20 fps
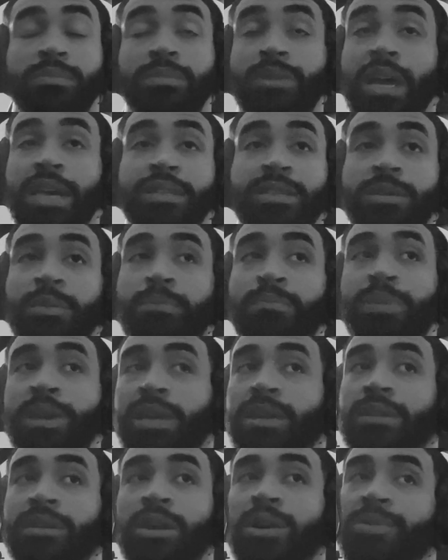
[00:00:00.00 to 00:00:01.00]
that's a
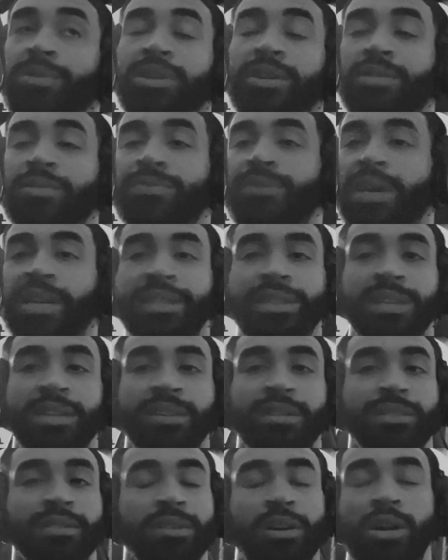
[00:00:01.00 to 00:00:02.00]
big no-no right
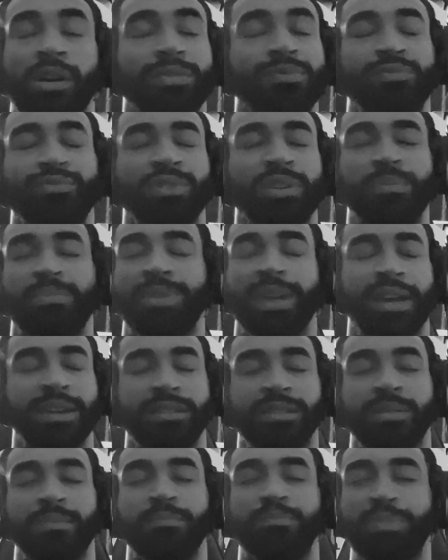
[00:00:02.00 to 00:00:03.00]
there. Off rip, that
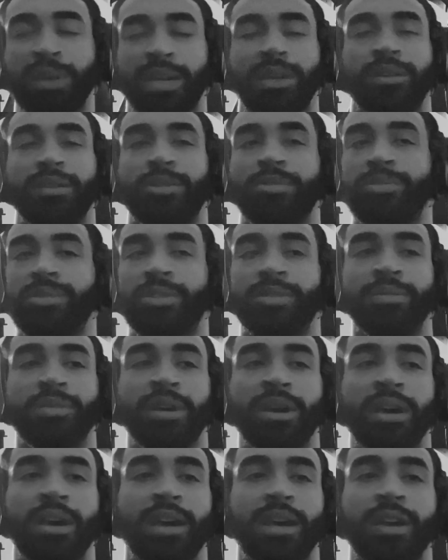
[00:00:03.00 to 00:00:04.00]
is a big no-no.
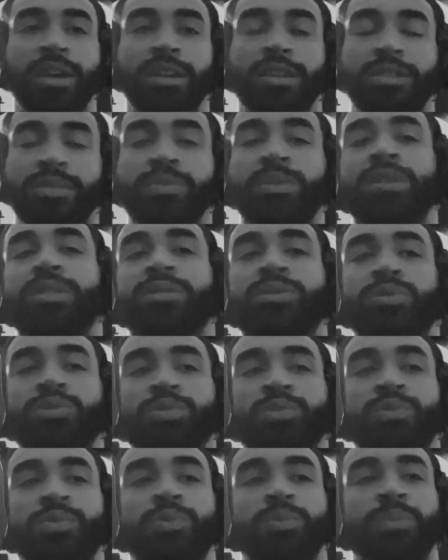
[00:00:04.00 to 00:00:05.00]
You need
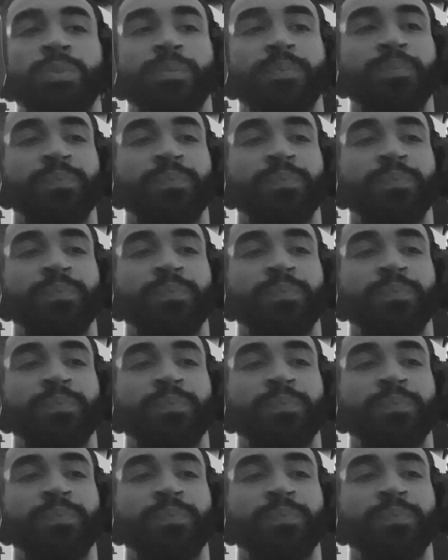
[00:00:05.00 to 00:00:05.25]
to